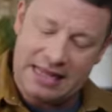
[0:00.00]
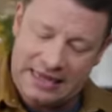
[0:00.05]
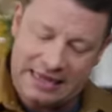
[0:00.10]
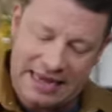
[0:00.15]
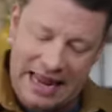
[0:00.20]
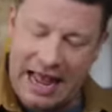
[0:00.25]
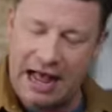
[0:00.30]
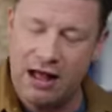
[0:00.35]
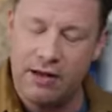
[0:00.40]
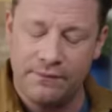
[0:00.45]

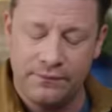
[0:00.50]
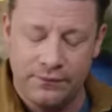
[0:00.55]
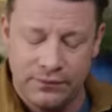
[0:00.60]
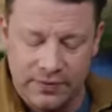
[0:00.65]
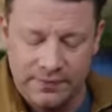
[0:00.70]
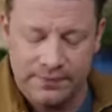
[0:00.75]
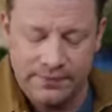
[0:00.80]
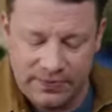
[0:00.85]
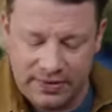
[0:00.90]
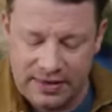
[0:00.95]
Now
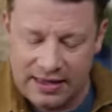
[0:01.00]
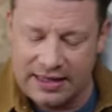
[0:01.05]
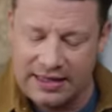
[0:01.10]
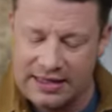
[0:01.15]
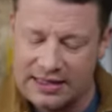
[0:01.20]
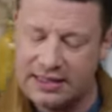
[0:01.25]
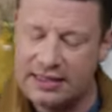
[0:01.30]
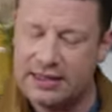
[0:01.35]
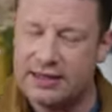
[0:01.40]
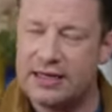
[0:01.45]

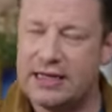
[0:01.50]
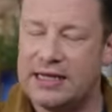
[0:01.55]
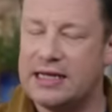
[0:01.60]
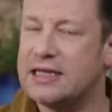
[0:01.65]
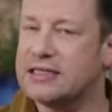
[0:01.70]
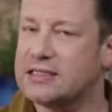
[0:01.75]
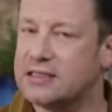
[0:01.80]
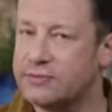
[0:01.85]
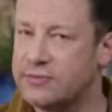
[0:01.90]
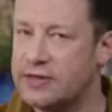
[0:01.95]

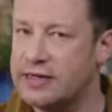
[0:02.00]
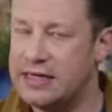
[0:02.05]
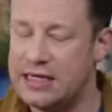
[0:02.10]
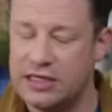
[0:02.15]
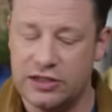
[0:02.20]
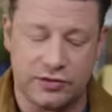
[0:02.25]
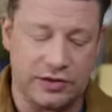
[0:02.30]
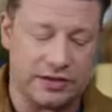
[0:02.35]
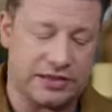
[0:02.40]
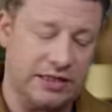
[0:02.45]
is the really
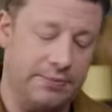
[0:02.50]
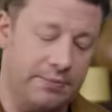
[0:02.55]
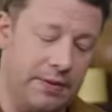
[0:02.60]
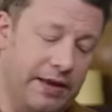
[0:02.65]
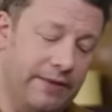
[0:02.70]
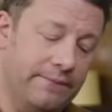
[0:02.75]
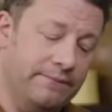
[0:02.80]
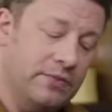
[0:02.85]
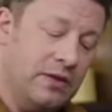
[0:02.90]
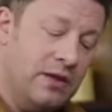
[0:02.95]
interesting
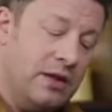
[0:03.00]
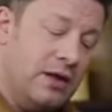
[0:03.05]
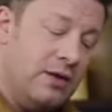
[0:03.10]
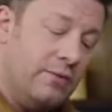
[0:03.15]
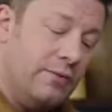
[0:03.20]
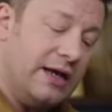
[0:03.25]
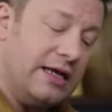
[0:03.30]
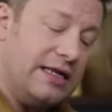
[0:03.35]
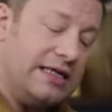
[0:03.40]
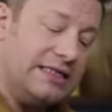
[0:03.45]
bit.
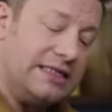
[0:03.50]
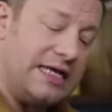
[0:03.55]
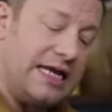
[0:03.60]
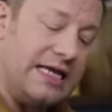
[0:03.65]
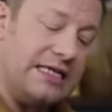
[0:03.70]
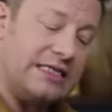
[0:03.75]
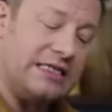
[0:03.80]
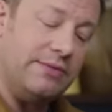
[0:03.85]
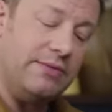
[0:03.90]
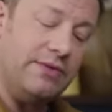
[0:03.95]
We're going to
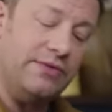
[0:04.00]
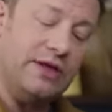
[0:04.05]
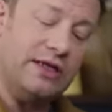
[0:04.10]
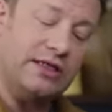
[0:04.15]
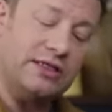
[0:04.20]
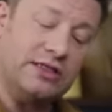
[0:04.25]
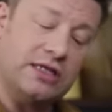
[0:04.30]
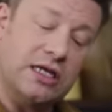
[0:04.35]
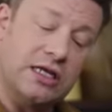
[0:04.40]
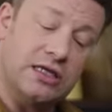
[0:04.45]
take some of
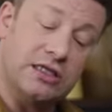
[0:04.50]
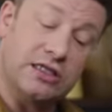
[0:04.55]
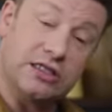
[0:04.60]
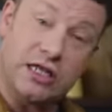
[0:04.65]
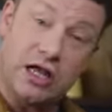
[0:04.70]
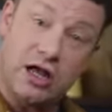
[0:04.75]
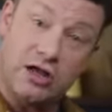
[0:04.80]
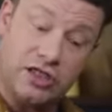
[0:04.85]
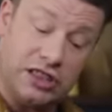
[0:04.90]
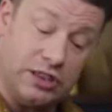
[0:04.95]
this
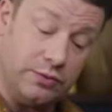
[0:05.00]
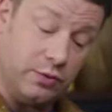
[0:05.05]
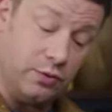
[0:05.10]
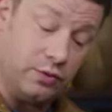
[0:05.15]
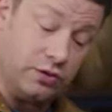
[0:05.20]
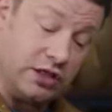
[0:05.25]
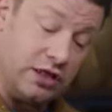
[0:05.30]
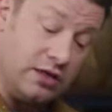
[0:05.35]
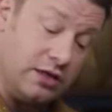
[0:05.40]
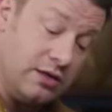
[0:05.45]
starchy
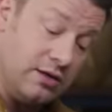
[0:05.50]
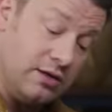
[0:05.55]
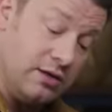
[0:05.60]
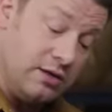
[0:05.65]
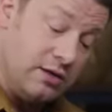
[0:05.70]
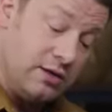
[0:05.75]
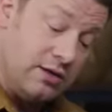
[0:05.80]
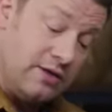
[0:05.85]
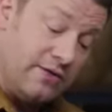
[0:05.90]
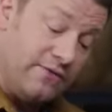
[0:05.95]
water
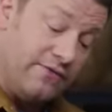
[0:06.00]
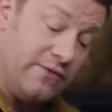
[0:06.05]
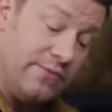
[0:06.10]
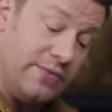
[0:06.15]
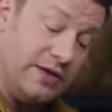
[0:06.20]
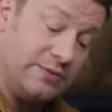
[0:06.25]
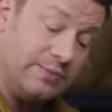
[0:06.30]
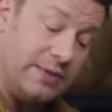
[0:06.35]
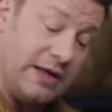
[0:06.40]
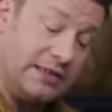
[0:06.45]
from
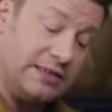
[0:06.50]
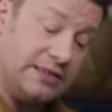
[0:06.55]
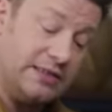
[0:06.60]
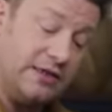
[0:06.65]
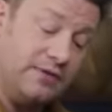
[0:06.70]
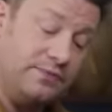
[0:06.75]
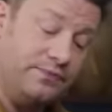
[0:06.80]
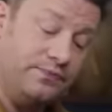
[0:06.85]
this pasta